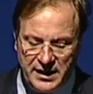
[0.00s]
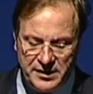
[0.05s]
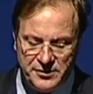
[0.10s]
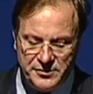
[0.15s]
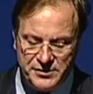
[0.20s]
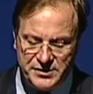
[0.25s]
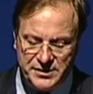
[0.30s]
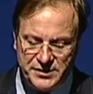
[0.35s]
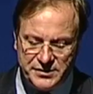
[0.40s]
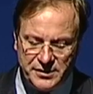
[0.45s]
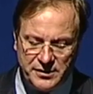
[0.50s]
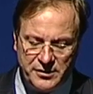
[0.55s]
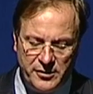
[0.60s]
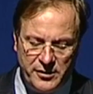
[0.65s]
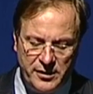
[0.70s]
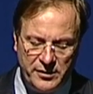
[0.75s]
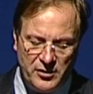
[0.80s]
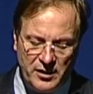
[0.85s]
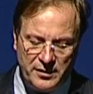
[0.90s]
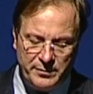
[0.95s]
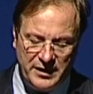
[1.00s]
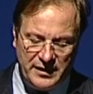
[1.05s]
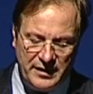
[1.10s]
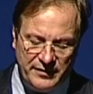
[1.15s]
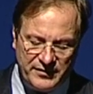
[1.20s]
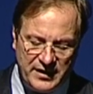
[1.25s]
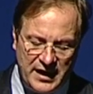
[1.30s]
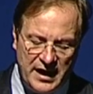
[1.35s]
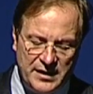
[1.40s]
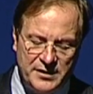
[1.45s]
energy security, talk about
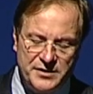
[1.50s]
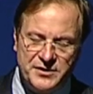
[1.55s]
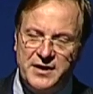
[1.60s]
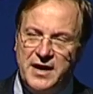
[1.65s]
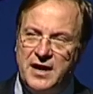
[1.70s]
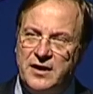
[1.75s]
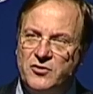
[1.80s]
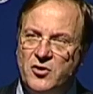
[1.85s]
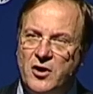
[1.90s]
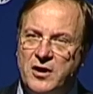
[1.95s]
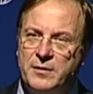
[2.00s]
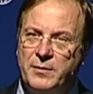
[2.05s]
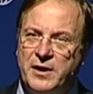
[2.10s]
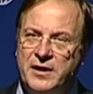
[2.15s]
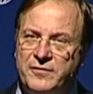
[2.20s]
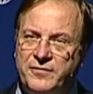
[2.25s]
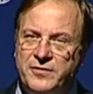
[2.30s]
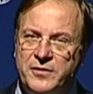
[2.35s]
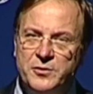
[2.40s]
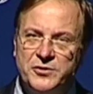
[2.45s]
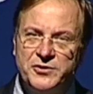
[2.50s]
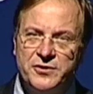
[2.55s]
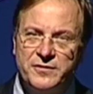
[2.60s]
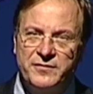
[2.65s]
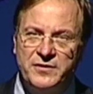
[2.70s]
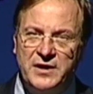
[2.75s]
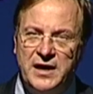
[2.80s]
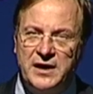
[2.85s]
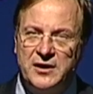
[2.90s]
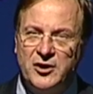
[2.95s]
Afghanistan, talk about the future
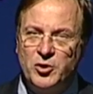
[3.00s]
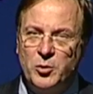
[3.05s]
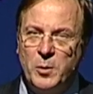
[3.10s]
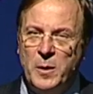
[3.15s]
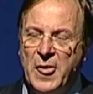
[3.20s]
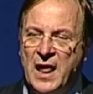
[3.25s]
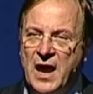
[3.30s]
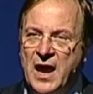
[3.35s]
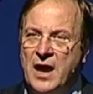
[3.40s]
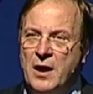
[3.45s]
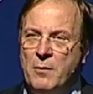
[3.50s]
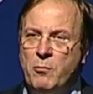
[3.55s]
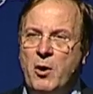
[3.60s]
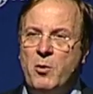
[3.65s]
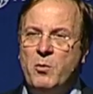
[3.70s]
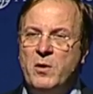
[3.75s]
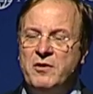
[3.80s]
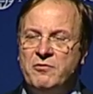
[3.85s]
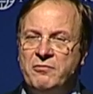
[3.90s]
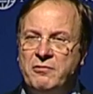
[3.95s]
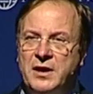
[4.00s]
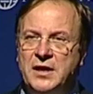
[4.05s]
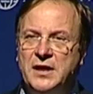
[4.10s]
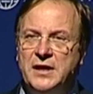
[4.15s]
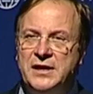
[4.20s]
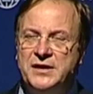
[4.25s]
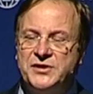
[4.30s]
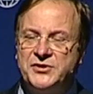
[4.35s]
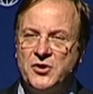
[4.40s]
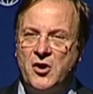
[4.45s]
of NATO. What we
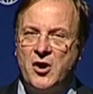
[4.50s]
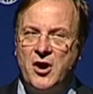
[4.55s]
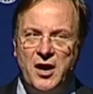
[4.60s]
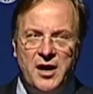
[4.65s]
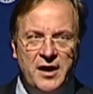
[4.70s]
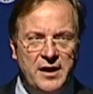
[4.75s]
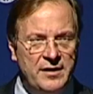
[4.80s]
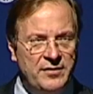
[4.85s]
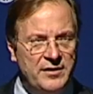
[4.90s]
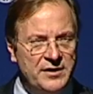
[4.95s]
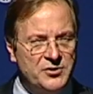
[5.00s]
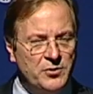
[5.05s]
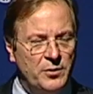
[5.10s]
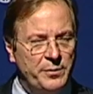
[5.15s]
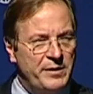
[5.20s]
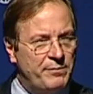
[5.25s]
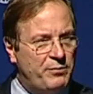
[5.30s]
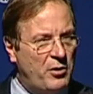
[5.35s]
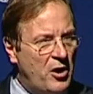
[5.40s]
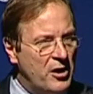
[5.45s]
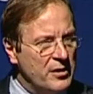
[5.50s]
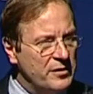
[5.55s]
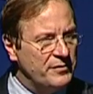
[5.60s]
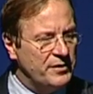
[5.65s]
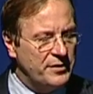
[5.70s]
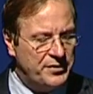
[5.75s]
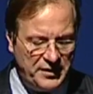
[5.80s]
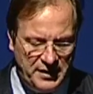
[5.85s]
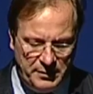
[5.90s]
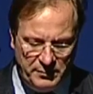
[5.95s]
really saw, and this will be part of
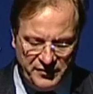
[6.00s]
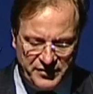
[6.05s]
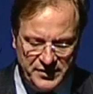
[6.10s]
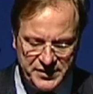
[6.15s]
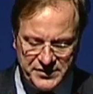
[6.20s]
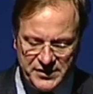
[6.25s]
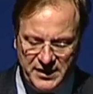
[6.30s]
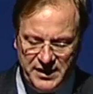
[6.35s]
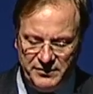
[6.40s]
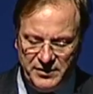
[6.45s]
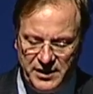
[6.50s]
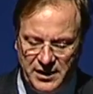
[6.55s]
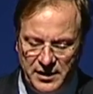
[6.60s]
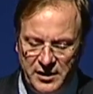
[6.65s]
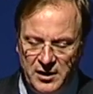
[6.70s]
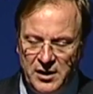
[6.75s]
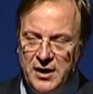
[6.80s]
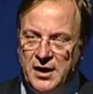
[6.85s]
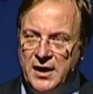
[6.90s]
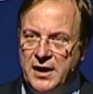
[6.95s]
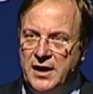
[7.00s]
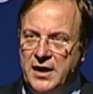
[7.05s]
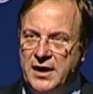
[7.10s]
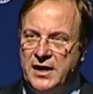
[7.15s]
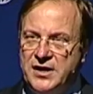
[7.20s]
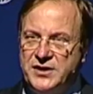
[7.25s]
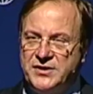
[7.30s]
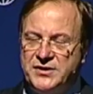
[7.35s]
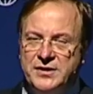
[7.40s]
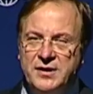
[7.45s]
the theme of this evening,
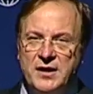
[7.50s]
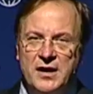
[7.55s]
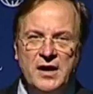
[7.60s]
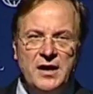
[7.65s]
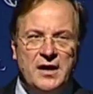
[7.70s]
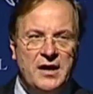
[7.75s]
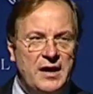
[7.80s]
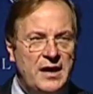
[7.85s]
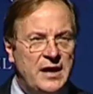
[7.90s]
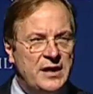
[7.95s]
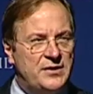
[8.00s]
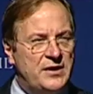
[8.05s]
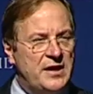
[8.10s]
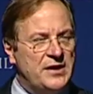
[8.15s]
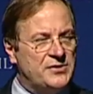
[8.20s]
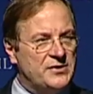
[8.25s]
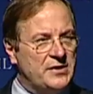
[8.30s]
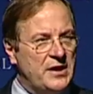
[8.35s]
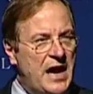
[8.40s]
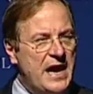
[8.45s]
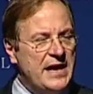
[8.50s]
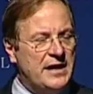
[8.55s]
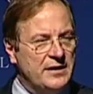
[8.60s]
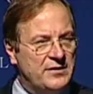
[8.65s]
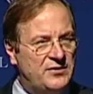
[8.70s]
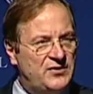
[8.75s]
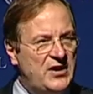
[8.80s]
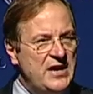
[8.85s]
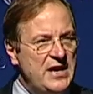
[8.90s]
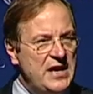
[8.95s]
is it, it's like a
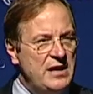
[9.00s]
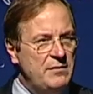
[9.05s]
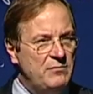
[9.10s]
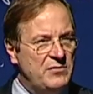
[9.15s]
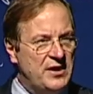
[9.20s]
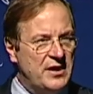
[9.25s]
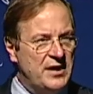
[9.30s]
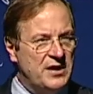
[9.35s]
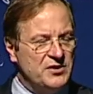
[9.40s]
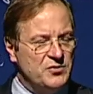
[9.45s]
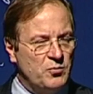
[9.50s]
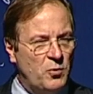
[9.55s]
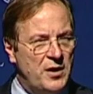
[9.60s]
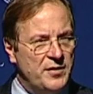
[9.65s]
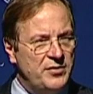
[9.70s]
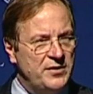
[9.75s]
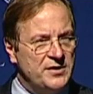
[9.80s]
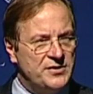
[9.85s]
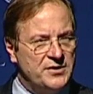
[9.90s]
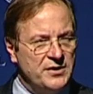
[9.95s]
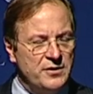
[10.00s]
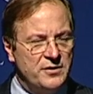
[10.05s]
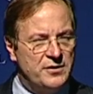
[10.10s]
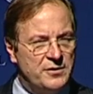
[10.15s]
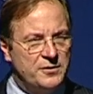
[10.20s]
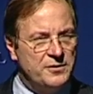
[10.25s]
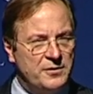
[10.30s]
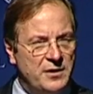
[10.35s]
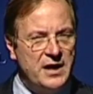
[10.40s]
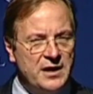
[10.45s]
team that has won this
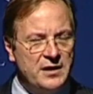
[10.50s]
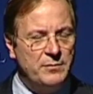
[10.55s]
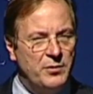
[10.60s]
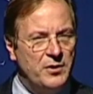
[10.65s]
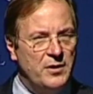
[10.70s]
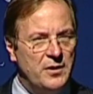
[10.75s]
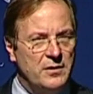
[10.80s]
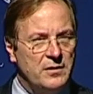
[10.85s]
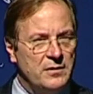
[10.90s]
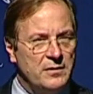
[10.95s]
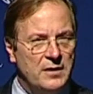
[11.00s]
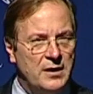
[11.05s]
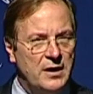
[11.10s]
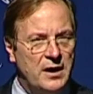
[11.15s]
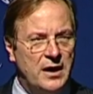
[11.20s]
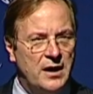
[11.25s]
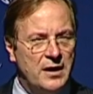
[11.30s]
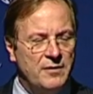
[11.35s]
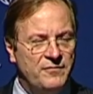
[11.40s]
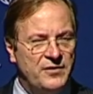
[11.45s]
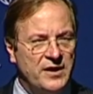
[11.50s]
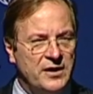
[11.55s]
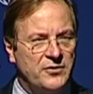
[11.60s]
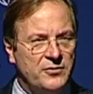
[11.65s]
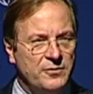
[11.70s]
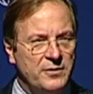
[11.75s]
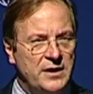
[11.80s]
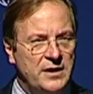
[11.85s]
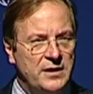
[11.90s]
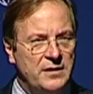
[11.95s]
incredible uh,
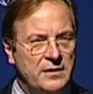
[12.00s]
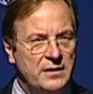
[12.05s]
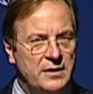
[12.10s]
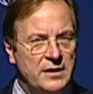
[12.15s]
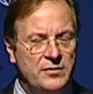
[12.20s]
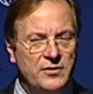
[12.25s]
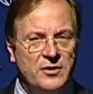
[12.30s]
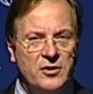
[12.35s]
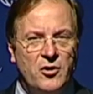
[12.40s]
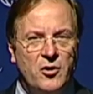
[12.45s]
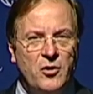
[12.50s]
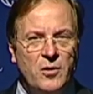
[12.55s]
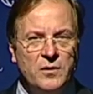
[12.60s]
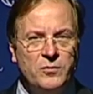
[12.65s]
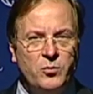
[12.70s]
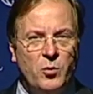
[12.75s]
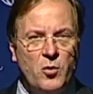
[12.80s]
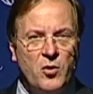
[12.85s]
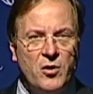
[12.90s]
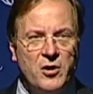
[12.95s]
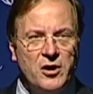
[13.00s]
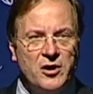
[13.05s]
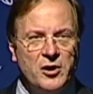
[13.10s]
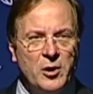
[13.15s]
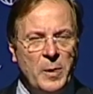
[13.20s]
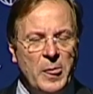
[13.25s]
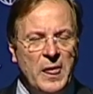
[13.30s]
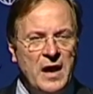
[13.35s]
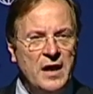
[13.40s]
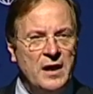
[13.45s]
victory in the Cold War
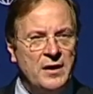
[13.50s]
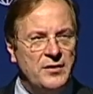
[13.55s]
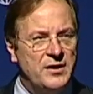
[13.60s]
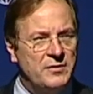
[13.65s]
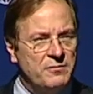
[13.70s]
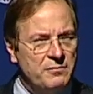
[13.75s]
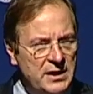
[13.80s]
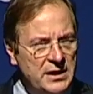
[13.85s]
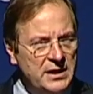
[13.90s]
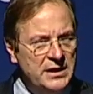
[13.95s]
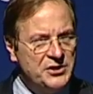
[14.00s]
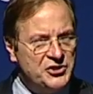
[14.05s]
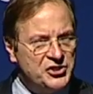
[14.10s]
that really